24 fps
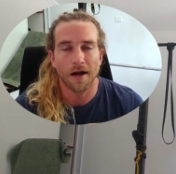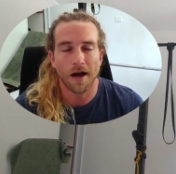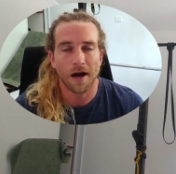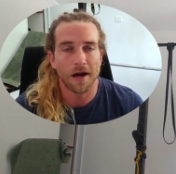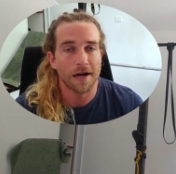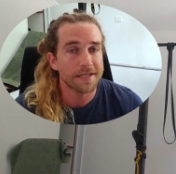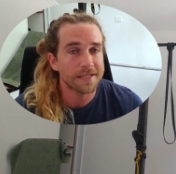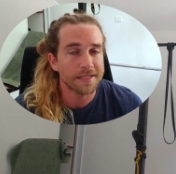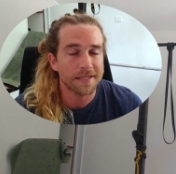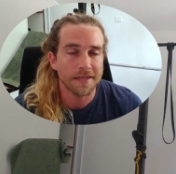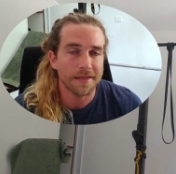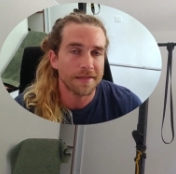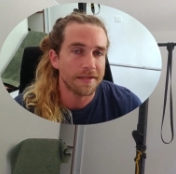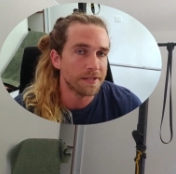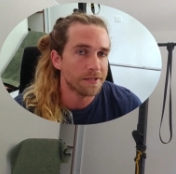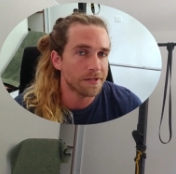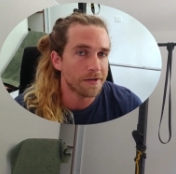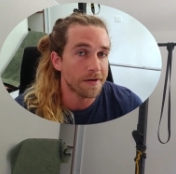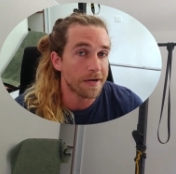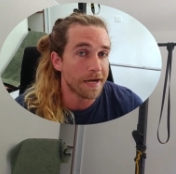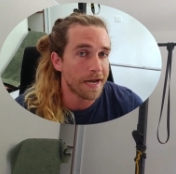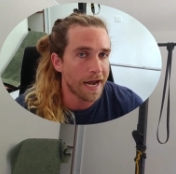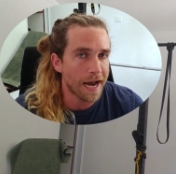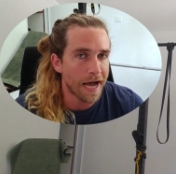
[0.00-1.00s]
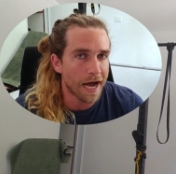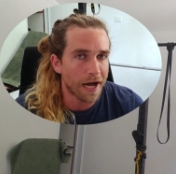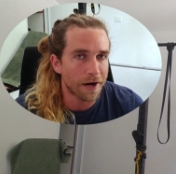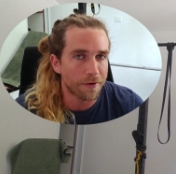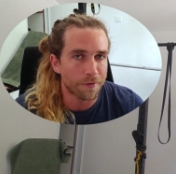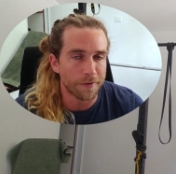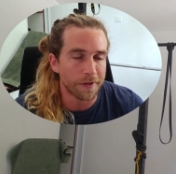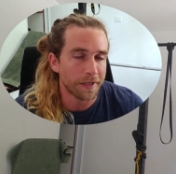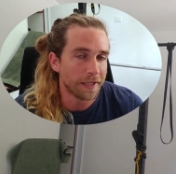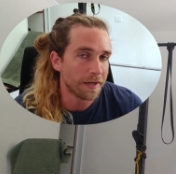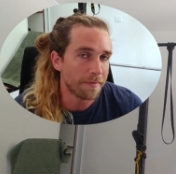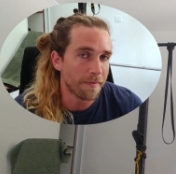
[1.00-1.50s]
Honestly, these are
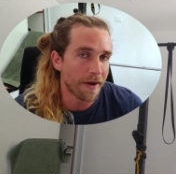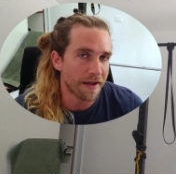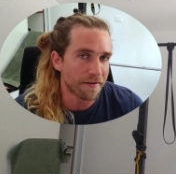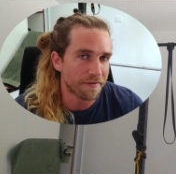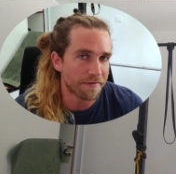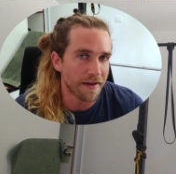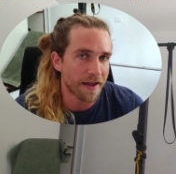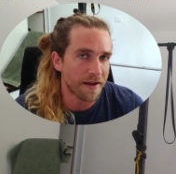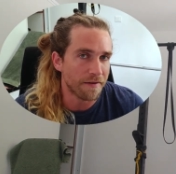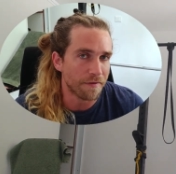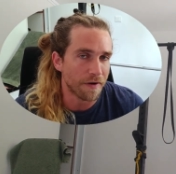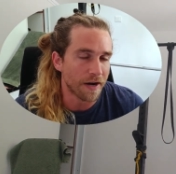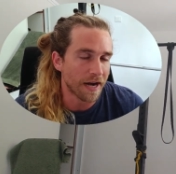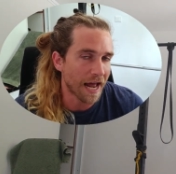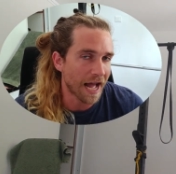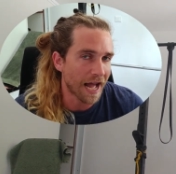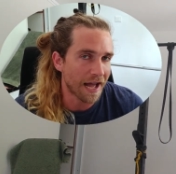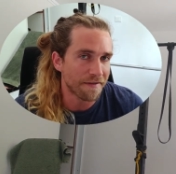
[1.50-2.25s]
not really my favorite.